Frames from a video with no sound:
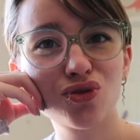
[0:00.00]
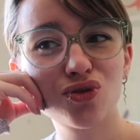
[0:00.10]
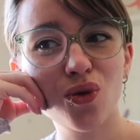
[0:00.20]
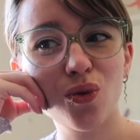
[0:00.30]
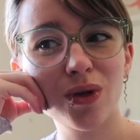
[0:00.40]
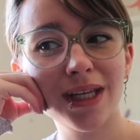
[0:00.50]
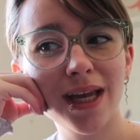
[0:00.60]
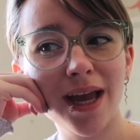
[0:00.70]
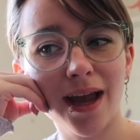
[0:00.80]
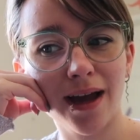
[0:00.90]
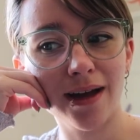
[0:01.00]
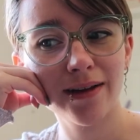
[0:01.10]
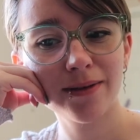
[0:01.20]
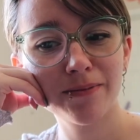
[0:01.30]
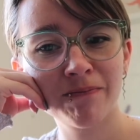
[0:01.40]
So
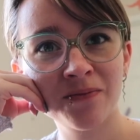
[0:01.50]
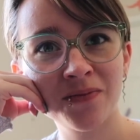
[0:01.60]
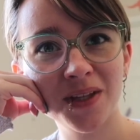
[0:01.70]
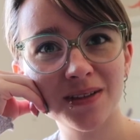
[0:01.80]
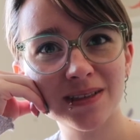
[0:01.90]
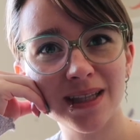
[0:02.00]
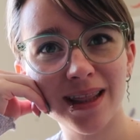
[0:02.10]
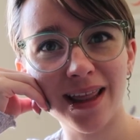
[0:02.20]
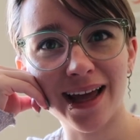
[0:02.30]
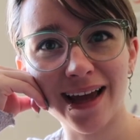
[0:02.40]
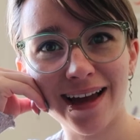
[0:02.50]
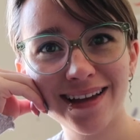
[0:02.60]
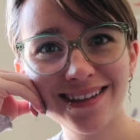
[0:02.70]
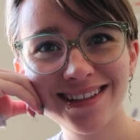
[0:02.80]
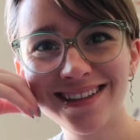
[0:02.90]
yeah, there's
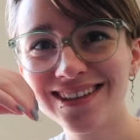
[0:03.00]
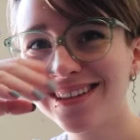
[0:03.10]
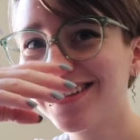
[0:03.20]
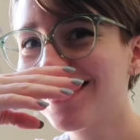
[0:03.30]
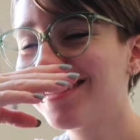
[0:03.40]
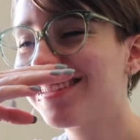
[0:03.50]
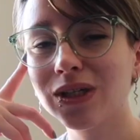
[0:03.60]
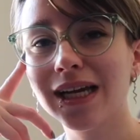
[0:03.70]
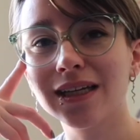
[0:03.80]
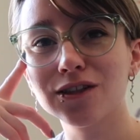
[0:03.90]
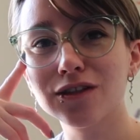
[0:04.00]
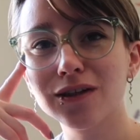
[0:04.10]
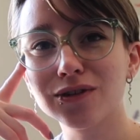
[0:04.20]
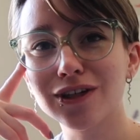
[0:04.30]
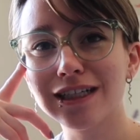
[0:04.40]
that. But yeah,
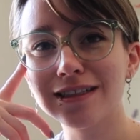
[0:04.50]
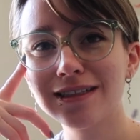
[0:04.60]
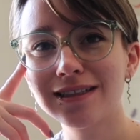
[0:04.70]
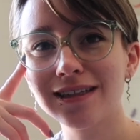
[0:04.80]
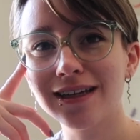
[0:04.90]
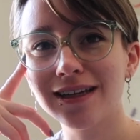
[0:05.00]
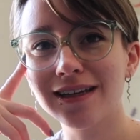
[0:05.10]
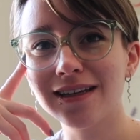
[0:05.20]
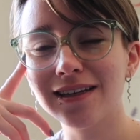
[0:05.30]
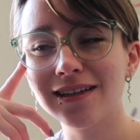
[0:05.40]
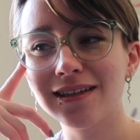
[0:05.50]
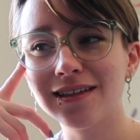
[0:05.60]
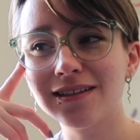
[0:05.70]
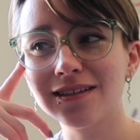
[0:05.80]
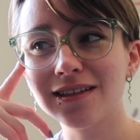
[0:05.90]
yesterday was crazy,
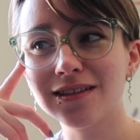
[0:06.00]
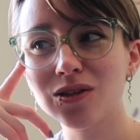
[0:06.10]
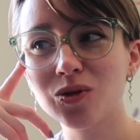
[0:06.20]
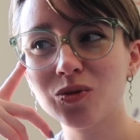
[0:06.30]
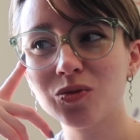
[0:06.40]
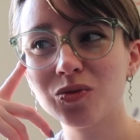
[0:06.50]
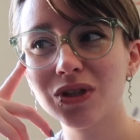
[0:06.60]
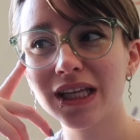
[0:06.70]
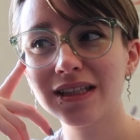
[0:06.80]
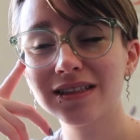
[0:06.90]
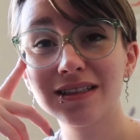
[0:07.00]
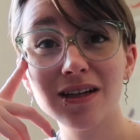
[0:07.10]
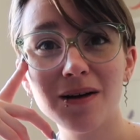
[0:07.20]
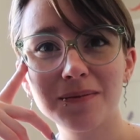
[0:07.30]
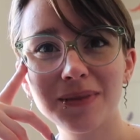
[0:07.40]
and let's hope things
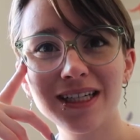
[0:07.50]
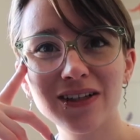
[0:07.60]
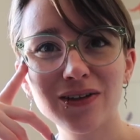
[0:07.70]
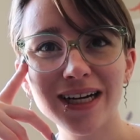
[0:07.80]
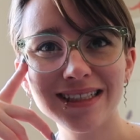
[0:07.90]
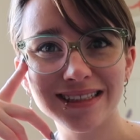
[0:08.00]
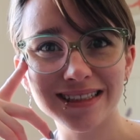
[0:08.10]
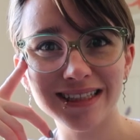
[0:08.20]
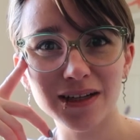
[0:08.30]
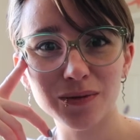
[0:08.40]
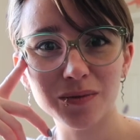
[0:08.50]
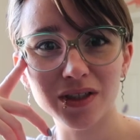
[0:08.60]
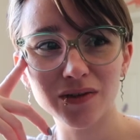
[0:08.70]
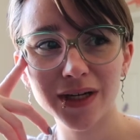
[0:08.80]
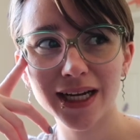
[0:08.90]
stop being crazy. That would be
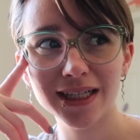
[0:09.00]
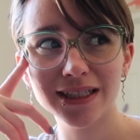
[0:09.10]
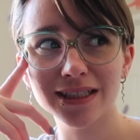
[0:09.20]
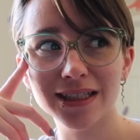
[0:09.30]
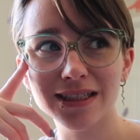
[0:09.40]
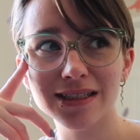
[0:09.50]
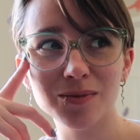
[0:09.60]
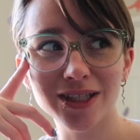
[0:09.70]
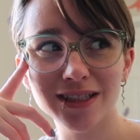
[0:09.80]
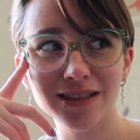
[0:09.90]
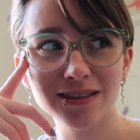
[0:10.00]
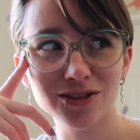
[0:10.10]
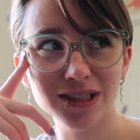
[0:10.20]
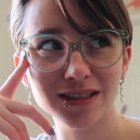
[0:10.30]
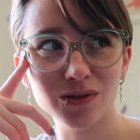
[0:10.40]
great. It has been
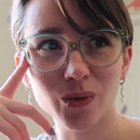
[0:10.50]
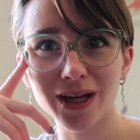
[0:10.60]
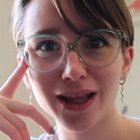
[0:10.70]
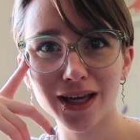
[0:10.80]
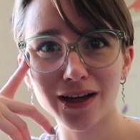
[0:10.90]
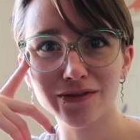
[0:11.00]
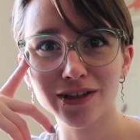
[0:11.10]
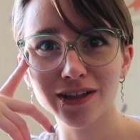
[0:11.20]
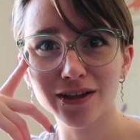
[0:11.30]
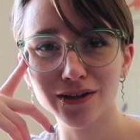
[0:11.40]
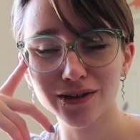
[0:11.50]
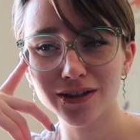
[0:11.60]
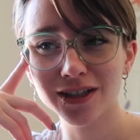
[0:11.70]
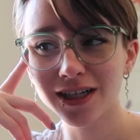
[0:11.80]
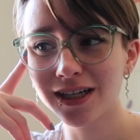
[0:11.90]
just one thing after the other